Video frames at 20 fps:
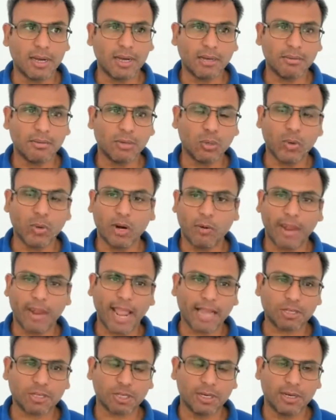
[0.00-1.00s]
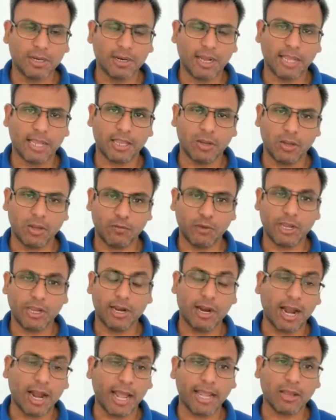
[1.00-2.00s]
do a reaction? Like, if you
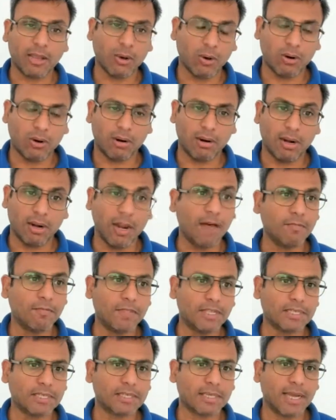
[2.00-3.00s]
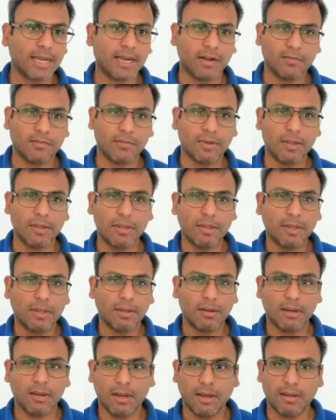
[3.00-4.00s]
can like or love this kind of
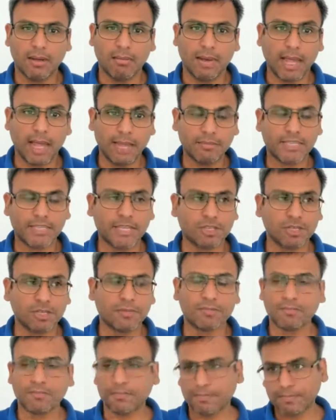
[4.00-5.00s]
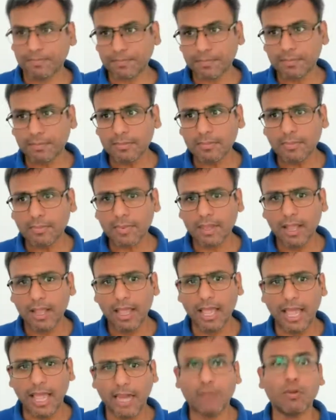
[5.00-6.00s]
live session.
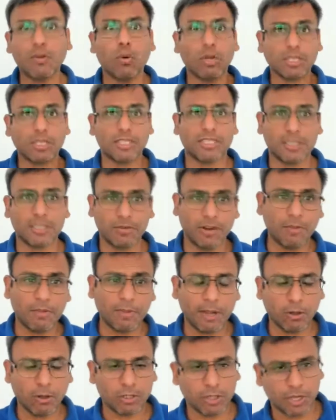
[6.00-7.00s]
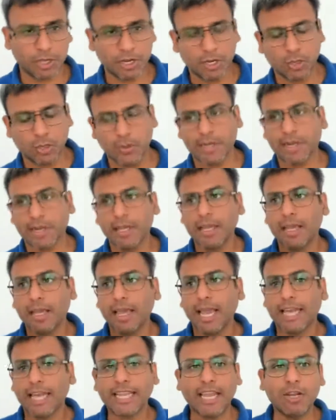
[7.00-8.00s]
And if you're watching this as a replay, also you can do it.
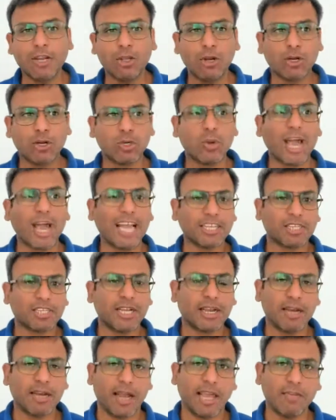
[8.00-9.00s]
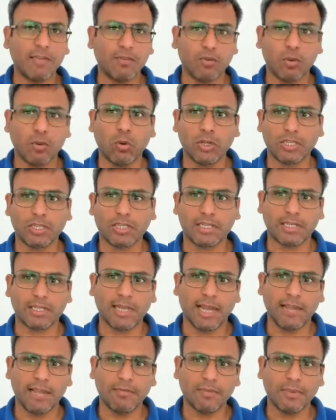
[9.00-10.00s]
And can you, do hashtag live if you're watching this
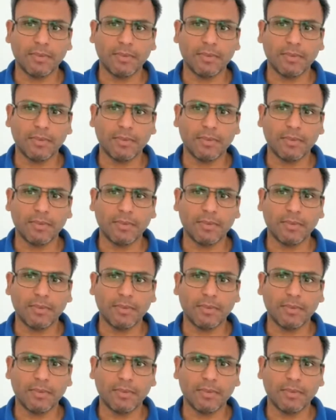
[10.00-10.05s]
live?